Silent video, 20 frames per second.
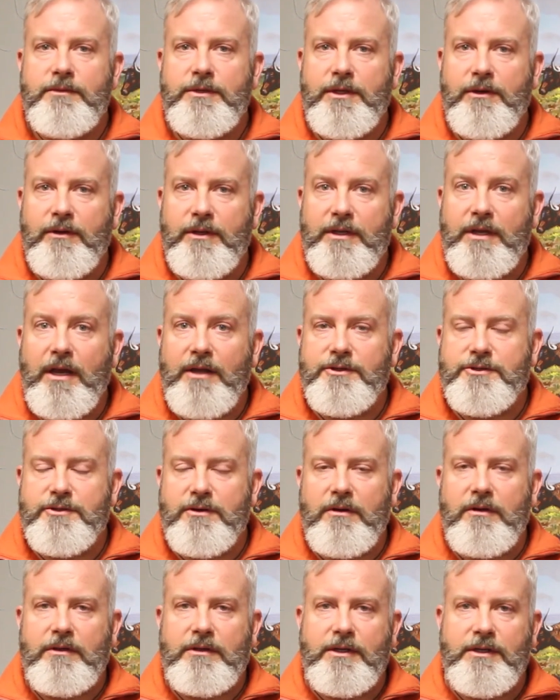You know, he got
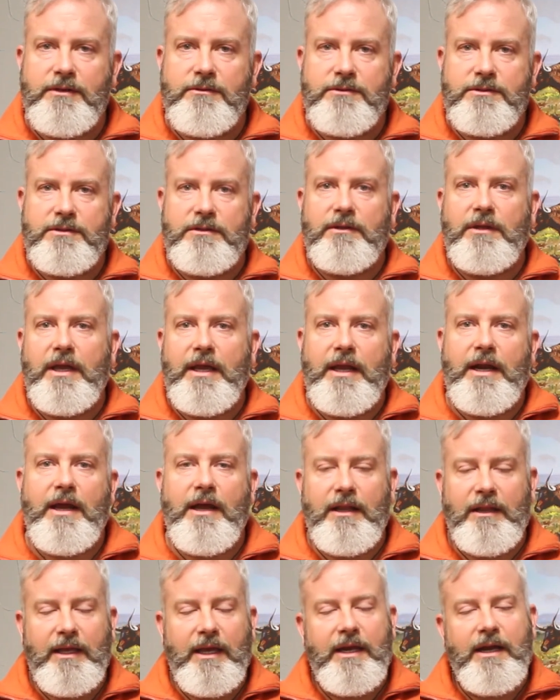drunk and he was laid
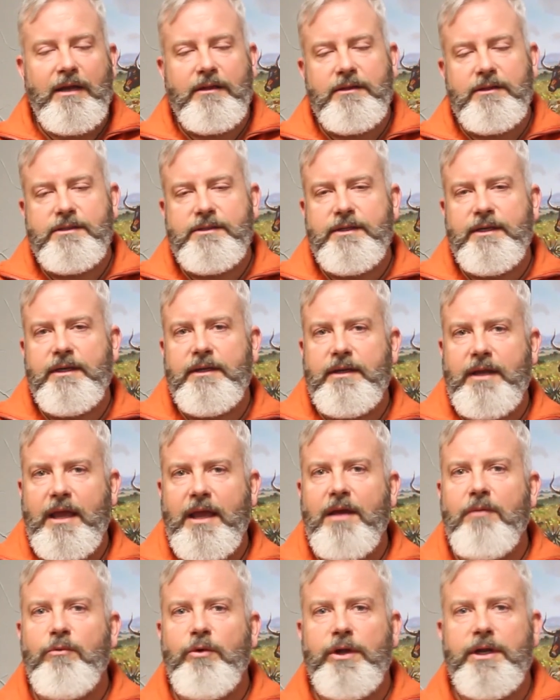out in the tent.
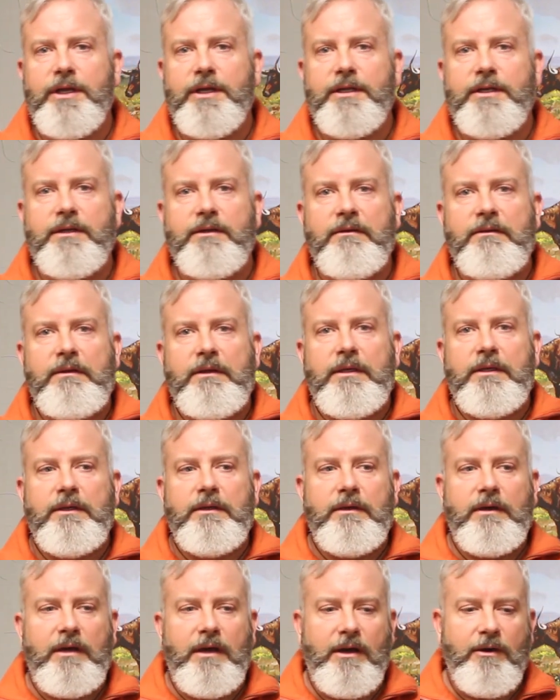Ham went in
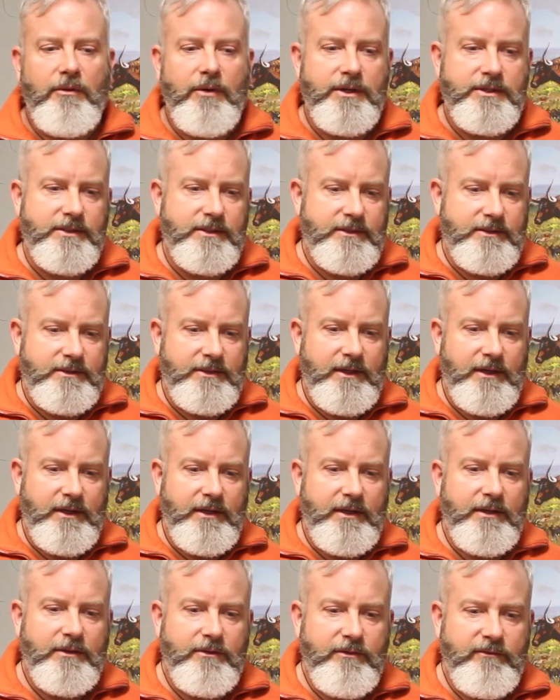and wasn't
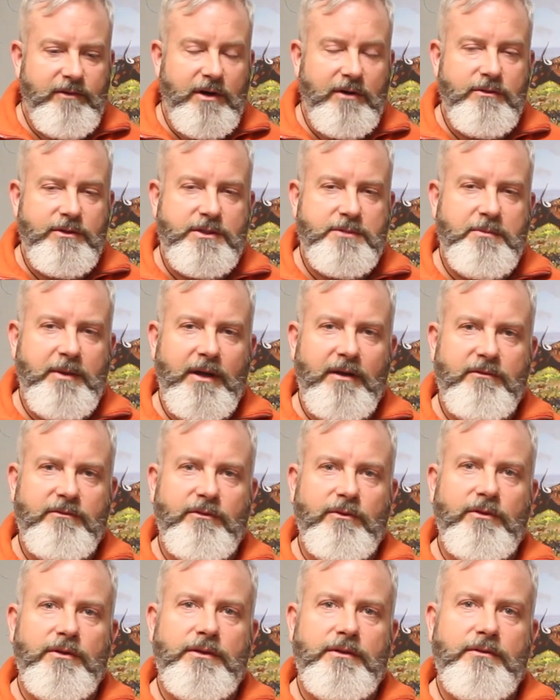very
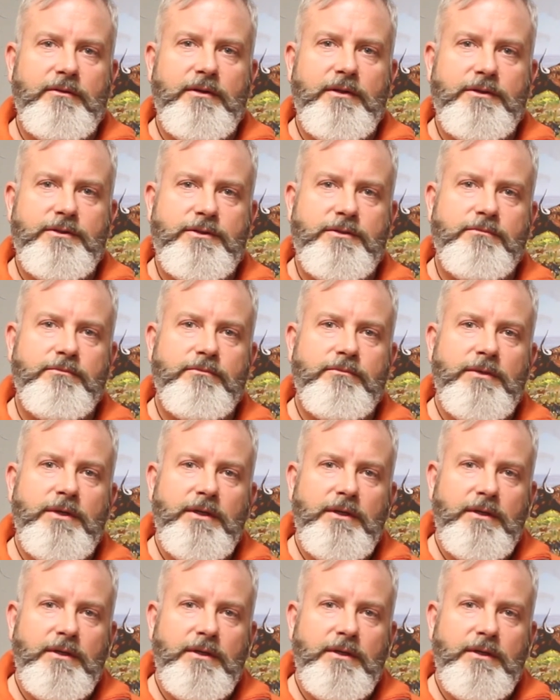respectful. And there's some